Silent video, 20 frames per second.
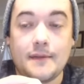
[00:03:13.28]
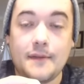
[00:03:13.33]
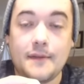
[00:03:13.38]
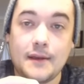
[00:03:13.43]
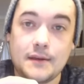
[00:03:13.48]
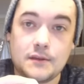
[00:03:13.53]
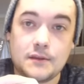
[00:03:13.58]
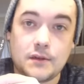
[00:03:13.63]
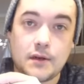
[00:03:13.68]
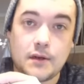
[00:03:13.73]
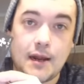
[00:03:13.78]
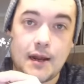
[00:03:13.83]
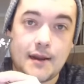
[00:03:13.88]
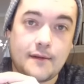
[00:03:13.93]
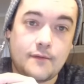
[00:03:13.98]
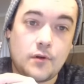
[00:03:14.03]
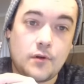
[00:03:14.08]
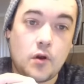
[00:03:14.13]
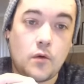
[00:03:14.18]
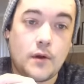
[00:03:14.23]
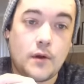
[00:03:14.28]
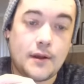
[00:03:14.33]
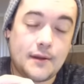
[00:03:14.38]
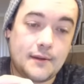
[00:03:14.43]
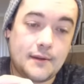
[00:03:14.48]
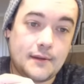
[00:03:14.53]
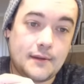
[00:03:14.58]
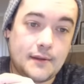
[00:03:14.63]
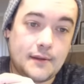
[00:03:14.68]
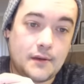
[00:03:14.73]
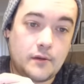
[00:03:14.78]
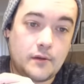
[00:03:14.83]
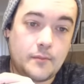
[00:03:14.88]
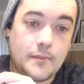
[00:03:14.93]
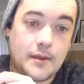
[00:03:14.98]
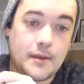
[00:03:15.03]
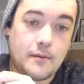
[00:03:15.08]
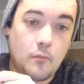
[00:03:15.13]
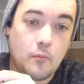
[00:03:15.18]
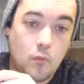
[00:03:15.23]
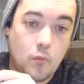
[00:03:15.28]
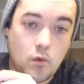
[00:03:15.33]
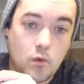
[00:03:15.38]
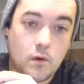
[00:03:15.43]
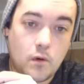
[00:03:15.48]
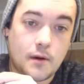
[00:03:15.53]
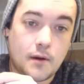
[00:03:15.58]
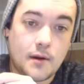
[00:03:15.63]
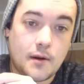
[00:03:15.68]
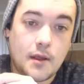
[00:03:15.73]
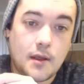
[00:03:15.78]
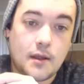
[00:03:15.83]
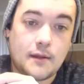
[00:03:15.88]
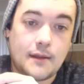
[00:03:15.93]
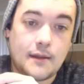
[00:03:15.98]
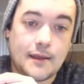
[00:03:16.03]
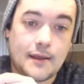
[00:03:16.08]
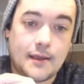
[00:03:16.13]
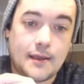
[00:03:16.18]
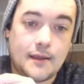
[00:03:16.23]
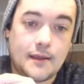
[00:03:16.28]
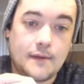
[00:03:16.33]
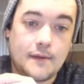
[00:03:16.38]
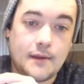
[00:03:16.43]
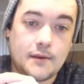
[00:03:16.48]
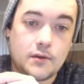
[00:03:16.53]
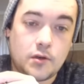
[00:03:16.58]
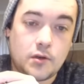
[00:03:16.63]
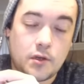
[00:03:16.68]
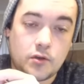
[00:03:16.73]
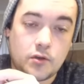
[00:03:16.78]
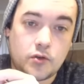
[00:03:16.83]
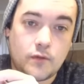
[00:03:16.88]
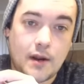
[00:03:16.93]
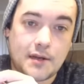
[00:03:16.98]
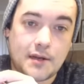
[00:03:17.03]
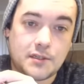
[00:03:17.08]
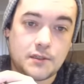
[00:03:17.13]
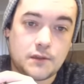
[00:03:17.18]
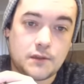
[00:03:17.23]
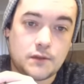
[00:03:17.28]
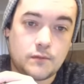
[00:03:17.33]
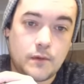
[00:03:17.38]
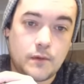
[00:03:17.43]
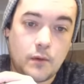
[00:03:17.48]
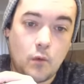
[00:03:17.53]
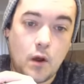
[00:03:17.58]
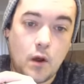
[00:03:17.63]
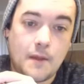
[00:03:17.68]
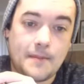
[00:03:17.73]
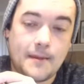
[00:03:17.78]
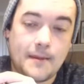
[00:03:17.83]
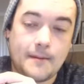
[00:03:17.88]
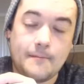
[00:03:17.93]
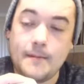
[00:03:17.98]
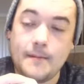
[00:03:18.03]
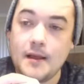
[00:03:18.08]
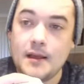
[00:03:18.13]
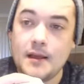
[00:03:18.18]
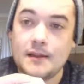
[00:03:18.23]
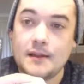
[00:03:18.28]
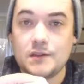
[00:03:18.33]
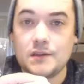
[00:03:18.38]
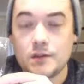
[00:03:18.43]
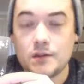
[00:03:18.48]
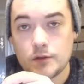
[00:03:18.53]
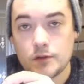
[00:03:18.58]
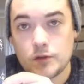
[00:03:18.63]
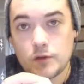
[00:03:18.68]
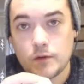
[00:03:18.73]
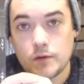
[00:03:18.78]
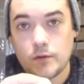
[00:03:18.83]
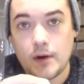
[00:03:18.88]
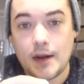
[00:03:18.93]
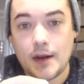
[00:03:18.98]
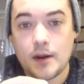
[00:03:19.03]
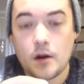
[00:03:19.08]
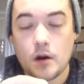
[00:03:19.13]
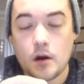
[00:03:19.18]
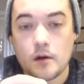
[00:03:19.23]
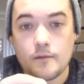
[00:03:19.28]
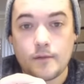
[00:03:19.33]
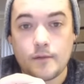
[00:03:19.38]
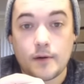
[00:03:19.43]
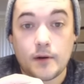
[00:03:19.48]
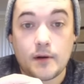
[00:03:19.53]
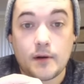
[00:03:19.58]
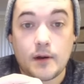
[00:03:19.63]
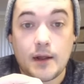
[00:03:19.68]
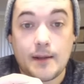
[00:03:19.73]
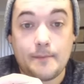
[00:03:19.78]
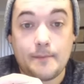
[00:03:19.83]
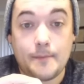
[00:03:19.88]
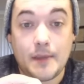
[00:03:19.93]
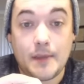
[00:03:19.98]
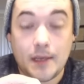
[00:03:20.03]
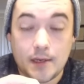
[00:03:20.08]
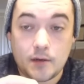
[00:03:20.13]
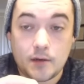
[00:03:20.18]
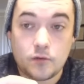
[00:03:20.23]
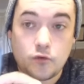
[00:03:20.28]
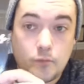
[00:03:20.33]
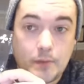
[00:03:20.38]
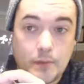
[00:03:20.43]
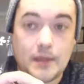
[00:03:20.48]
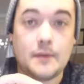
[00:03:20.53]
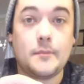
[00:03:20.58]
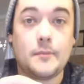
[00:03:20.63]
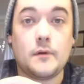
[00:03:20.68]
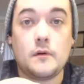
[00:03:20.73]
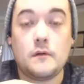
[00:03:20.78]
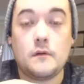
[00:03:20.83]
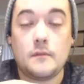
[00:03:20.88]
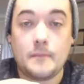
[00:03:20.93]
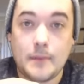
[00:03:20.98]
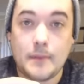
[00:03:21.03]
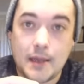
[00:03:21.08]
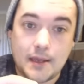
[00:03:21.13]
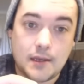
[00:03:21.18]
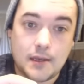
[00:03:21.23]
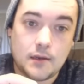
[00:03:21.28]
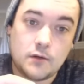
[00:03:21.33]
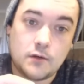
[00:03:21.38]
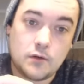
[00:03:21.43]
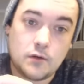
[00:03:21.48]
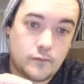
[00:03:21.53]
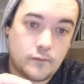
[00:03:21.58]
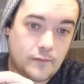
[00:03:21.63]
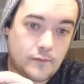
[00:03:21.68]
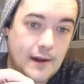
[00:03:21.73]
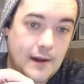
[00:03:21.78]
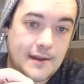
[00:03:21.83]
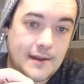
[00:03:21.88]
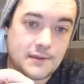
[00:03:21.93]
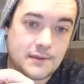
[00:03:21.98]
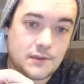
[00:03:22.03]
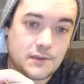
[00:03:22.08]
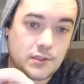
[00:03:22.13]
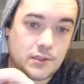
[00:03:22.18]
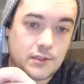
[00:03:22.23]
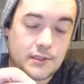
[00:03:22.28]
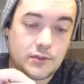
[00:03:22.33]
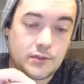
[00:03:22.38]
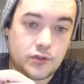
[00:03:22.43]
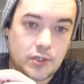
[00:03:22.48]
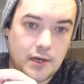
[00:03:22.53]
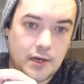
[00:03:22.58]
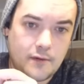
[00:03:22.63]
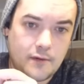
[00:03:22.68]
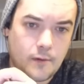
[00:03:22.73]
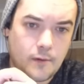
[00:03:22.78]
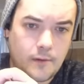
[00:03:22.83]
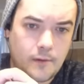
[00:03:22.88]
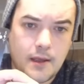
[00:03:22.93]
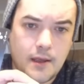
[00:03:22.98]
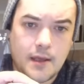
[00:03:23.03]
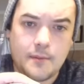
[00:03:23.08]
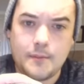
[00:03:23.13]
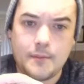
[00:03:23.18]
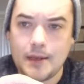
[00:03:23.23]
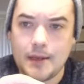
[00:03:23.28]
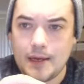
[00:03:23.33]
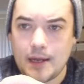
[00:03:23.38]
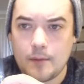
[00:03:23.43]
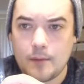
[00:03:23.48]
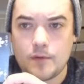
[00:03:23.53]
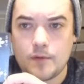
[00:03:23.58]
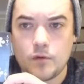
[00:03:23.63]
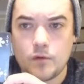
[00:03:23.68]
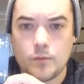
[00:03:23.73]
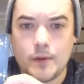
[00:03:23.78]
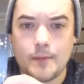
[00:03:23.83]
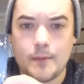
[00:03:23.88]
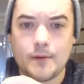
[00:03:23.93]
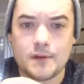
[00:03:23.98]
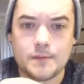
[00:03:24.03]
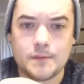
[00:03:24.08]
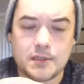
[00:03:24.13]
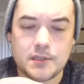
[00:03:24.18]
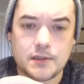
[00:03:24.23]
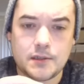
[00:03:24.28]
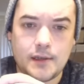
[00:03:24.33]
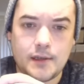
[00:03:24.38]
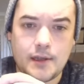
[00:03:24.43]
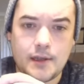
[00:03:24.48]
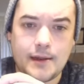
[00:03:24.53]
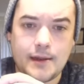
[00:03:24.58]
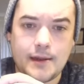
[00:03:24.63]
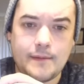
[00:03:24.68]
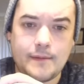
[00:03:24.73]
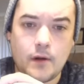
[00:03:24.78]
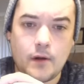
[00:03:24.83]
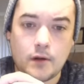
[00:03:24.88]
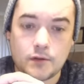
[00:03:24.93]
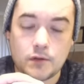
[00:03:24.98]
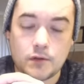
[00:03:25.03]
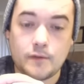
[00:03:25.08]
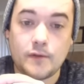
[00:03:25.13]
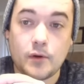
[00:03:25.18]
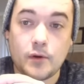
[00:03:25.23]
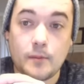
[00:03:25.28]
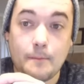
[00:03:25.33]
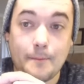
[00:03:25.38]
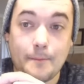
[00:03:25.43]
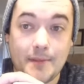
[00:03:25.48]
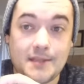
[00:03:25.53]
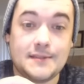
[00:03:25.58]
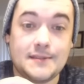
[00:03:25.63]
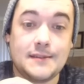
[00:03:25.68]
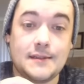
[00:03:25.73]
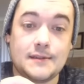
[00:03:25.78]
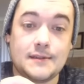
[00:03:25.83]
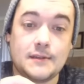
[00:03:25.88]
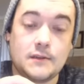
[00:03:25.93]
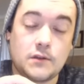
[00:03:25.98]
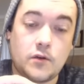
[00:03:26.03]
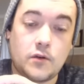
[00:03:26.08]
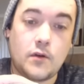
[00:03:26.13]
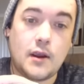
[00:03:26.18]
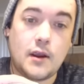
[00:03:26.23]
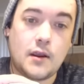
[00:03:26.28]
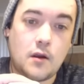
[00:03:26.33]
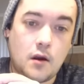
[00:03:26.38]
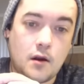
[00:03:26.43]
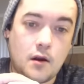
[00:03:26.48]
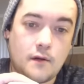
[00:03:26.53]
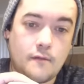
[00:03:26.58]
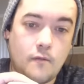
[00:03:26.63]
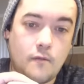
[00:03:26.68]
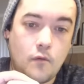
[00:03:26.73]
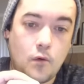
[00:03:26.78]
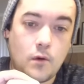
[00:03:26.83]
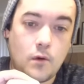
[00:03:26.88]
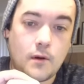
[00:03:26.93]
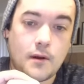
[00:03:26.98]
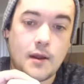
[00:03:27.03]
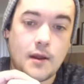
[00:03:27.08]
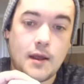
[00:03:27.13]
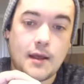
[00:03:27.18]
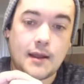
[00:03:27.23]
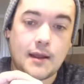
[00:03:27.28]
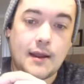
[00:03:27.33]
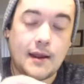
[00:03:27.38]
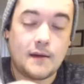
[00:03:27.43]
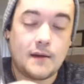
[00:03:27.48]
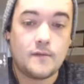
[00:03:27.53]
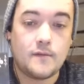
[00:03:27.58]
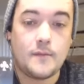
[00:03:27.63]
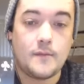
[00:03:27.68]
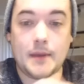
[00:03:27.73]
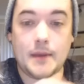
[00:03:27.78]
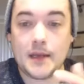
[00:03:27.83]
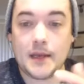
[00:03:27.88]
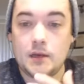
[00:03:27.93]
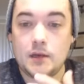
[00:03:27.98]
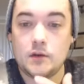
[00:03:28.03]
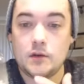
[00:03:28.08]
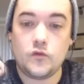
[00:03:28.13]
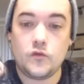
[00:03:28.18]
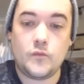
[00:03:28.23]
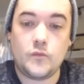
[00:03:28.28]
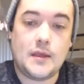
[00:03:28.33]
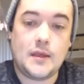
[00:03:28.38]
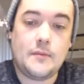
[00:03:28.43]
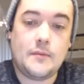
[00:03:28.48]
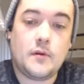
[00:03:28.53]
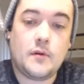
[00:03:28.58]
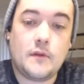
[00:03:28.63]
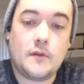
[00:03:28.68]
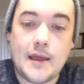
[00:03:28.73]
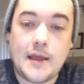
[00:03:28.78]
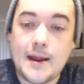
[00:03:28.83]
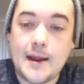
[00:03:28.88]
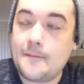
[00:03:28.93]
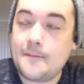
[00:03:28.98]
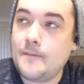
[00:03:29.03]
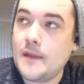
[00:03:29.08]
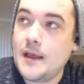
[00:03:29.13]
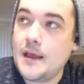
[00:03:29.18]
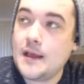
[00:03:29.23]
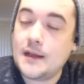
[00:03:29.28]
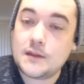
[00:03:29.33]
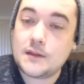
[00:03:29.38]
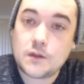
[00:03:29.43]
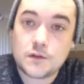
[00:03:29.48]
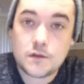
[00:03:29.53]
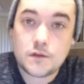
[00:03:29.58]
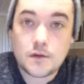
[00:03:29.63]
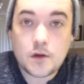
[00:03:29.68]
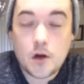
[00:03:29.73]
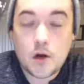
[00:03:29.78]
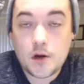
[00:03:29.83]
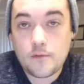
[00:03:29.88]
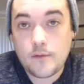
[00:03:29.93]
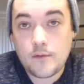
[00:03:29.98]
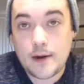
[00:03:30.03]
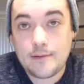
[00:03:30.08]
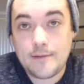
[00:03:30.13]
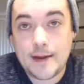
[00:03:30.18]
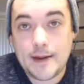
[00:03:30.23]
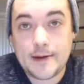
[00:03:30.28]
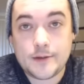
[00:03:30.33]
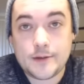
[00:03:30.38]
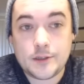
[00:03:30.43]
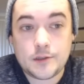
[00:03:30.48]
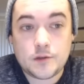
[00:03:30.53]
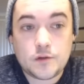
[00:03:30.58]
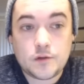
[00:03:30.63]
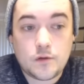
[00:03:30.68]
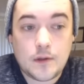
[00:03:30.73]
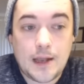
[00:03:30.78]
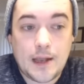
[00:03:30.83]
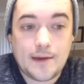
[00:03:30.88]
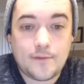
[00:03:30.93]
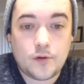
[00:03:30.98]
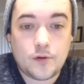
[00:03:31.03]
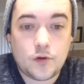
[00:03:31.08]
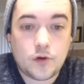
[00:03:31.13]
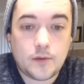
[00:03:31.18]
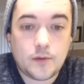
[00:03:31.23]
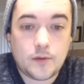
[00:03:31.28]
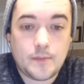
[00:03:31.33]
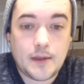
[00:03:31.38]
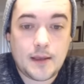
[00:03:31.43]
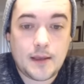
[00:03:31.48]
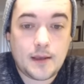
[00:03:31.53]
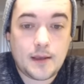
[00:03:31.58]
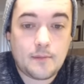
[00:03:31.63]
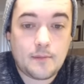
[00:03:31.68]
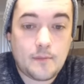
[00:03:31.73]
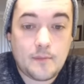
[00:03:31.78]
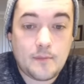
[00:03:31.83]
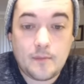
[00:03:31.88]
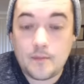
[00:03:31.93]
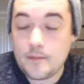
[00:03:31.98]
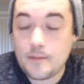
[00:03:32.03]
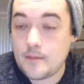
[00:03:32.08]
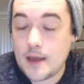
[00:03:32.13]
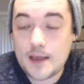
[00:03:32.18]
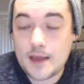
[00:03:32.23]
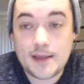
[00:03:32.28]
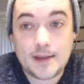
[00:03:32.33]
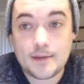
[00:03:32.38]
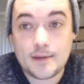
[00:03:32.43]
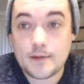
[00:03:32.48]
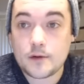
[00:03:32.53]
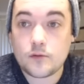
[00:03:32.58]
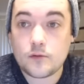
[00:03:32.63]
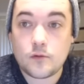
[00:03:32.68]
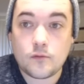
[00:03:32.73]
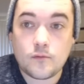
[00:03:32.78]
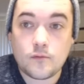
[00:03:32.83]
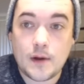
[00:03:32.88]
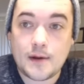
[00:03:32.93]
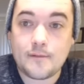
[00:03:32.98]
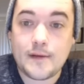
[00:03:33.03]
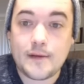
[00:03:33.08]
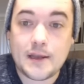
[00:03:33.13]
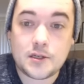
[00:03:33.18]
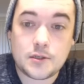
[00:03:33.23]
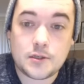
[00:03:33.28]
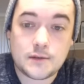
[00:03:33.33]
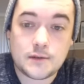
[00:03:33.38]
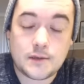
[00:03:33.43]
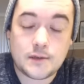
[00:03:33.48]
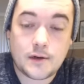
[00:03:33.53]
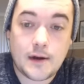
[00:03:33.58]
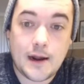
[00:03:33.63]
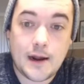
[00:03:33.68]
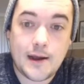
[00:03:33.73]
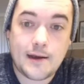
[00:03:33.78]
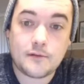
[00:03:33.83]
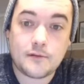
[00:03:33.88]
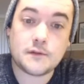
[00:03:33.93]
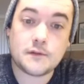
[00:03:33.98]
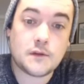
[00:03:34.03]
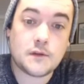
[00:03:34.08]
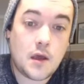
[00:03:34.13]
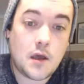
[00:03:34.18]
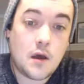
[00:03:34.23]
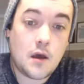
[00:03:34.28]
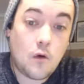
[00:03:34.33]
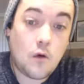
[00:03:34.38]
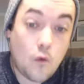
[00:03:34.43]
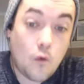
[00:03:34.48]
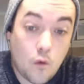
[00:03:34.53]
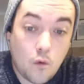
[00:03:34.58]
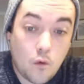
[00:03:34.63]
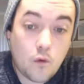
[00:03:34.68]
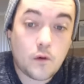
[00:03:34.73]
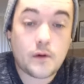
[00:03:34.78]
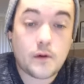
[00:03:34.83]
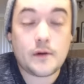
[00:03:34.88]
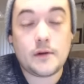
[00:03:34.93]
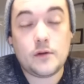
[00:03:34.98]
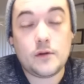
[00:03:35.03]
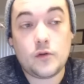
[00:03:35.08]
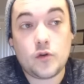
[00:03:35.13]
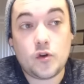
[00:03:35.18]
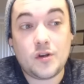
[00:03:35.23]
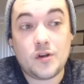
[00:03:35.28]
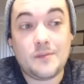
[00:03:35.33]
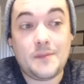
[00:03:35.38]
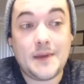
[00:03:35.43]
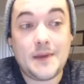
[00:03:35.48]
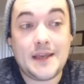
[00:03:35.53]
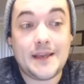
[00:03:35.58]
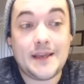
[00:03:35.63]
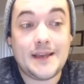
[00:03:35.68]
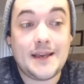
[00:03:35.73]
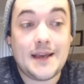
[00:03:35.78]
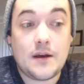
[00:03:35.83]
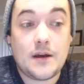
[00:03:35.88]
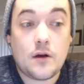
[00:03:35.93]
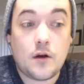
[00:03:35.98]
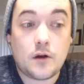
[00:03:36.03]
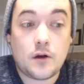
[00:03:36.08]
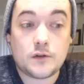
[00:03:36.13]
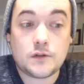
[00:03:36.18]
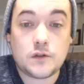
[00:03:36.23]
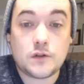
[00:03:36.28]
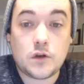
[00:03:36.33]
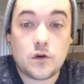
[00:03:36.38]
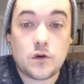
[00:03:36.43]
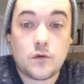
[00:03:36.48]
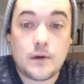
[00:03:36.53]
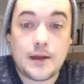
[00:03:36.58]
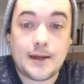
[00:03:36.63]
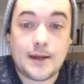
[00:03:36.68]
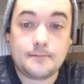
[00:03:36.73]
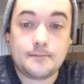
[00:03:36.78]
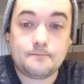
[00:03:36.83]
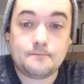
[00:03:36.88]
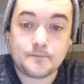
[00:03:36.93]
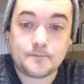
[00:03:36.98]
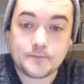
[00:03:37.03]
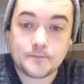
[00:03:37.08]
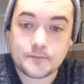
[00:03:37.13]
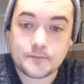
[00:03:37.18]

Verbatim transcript: Things are kind of going a little bit more like in directions we want them. This is also a great card for meeting new people, making new friends, just in general, meeting up with new people, especially also if you're in business. It's a great card for kind of meeting new people there. It's also the card of renovation, so a lot of you could be making literal renovations to your house, or you could be also